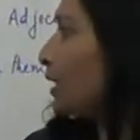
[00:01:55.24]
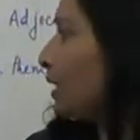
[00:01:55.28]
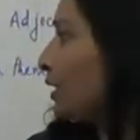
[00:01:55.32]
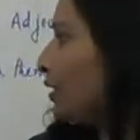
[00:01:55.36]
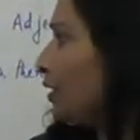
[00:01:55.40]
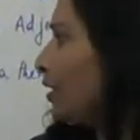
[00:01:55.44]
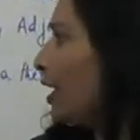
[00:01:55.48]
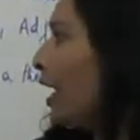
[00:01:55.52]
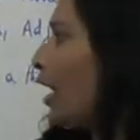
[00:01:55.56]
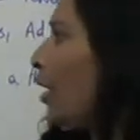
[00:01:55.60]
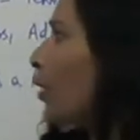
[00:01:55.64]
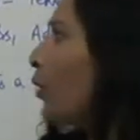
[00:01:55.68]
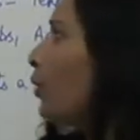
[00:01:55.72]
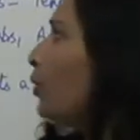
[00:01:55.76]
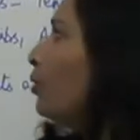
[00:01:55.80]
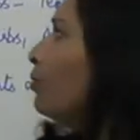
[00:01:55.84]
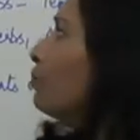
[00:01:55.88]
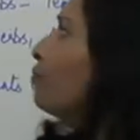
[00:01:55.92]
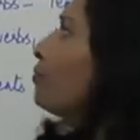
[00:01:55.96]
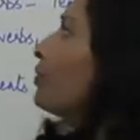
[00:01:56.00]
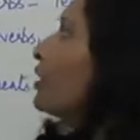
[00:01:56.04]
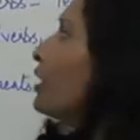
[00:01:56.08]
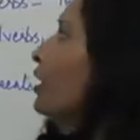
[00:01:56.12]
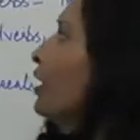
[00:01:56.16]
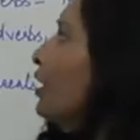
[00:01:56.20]
Now,
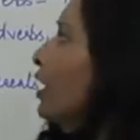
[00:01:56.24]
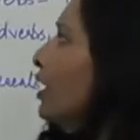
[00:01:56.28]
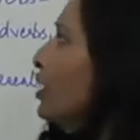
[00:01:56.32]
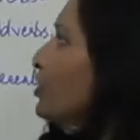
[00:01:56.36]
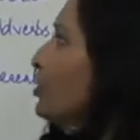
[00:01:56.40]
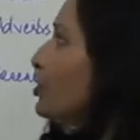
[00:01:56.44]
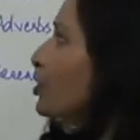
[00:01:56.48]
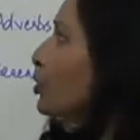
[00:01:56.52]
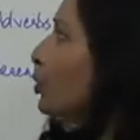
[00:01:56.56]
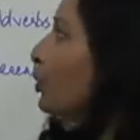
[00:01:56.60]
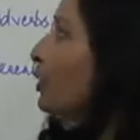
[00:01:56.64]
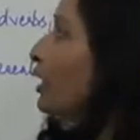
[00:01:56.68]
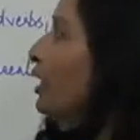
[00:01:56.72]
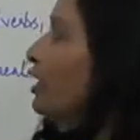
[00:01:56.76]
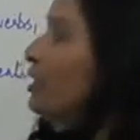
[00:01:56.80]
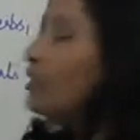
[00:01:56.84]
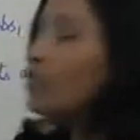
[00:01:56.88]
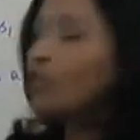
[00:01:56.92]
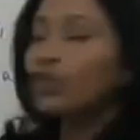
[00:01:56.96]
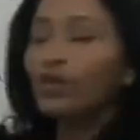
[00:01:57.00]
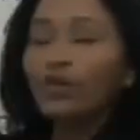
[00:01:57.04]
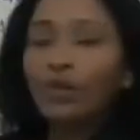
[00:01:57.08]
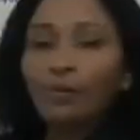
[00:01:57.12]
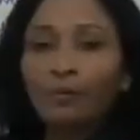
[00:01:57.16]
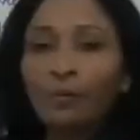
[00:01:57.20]
a student
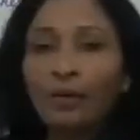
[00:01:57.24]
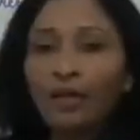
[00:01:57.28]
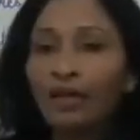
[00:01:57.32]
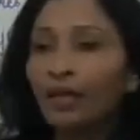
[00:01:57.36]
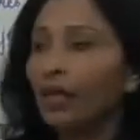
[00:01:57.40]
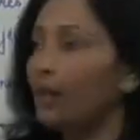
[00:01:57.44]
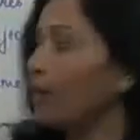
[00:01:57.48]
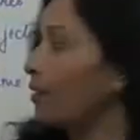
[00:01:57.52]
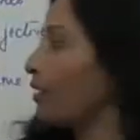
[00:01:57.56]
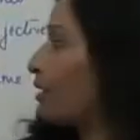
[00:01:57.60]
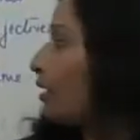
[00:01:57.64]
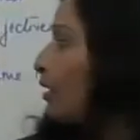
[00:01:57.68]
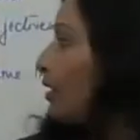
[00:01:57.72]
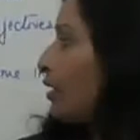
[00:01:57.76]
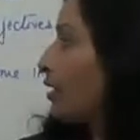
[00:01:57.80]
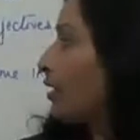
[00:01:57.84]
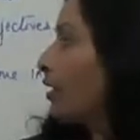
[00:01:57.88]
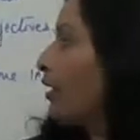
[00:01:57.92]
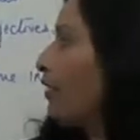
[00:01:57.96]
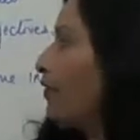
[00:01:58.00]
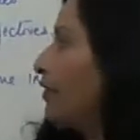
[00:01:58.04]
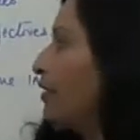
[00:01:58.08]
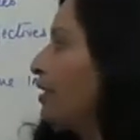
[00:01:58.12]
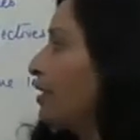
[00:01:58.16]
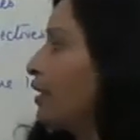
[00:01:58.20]
should be
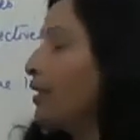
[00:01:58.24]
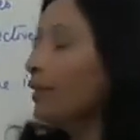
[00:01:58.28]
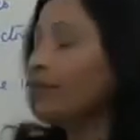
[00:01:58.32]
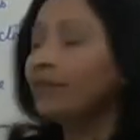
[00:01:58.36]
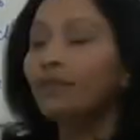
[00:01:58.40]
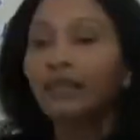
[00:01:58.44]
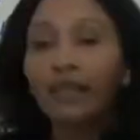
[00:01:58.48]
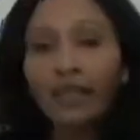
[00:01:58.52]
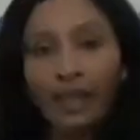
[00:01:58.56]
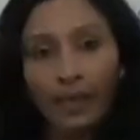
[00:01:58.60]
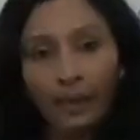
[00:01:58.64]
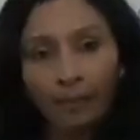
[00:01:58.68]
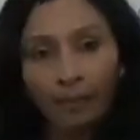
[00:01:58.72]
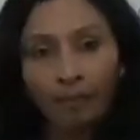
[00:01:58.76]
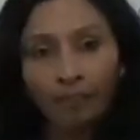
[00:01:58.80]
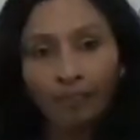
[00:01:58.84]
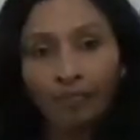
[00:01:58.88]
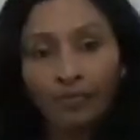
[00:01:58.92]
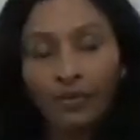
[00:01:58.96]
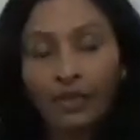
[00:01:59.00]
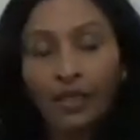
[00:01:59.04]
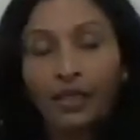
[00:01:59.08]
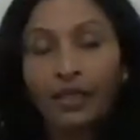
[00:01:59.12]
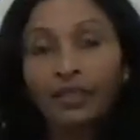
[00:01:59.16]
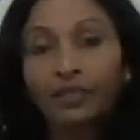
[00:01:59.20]
given a theme
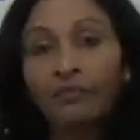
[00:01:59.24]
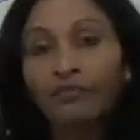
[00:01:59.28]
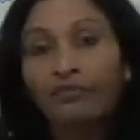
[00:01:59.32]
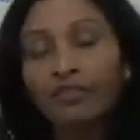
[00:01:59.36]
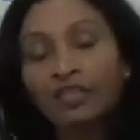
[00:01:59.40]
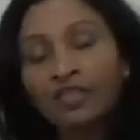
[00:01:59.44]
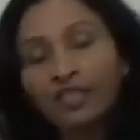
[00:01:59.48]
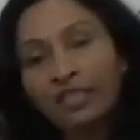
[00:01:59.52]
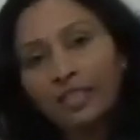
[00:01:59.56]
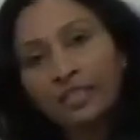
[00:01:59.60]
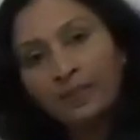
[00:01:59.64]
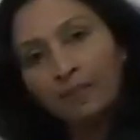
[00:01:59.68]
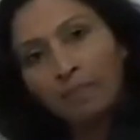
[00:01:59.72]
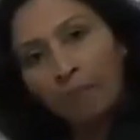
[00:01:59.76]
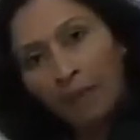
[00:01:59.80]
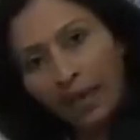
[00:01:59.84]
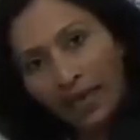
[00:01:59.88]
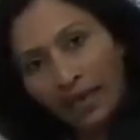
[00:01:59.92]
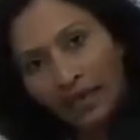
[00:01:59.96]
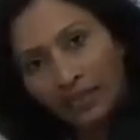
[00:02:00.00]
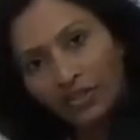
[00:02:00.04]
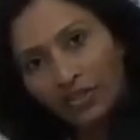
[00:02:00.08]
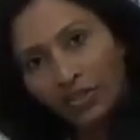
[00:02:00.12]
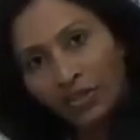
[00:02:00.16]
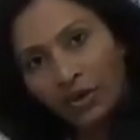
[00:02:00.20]
which is
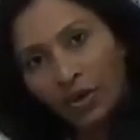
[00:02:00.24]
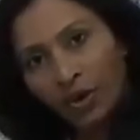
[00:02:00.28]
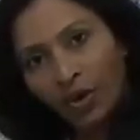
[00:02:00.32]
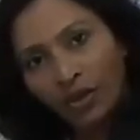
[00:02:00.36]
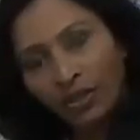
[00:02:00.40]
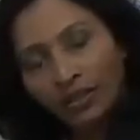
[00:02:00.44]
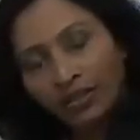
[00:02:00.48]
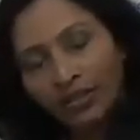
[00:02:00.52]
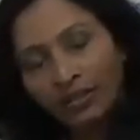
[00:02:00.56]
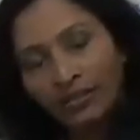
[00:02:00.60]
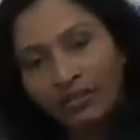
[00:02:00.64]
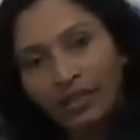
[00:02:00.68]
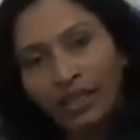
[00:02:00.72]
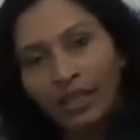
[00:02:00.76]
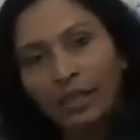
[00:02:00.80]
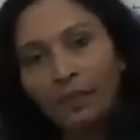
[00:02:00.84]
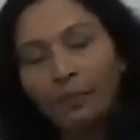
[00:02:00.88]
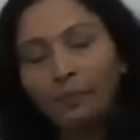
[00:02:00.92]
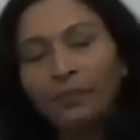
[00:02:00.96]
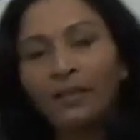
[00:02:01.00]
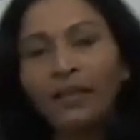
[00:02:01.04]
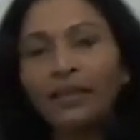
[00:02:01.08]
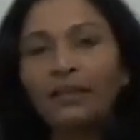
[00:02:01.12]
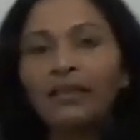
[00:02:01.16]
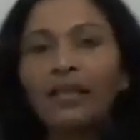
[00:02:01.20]
based on the
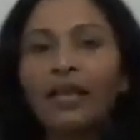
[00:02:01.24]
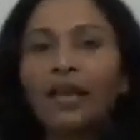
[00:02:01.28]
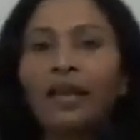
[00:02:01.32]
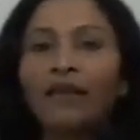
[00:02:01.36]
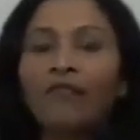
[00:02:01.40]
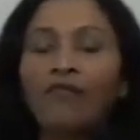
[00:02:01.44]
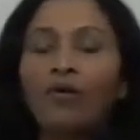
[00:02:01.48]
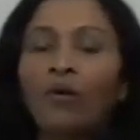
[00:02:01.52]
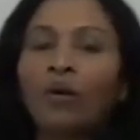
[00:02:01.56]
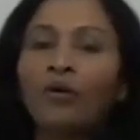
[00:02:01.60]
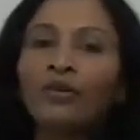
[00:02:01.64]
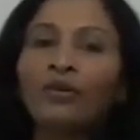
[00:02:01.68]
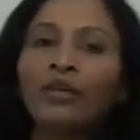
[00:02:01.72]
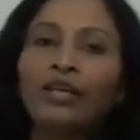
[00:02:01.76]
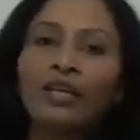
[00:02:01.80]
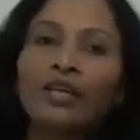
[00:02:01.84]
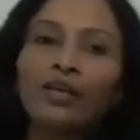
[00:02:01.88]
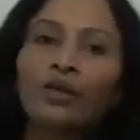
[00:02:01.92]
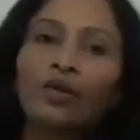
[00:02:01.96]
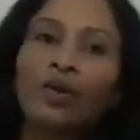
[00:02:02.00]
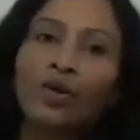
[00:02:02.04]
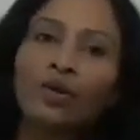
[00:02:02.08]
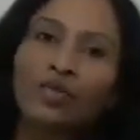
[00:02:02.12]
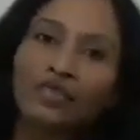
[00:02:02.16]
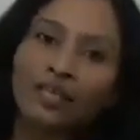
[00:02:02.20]
theme that they have already
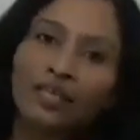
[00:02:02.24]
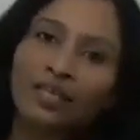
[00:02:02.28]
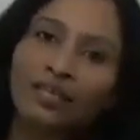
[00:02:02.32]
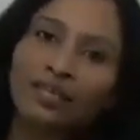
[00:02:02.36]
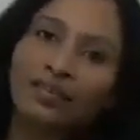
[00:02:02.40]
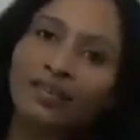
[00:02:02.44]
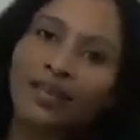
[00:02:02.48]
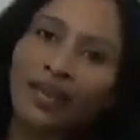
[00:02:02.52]
got in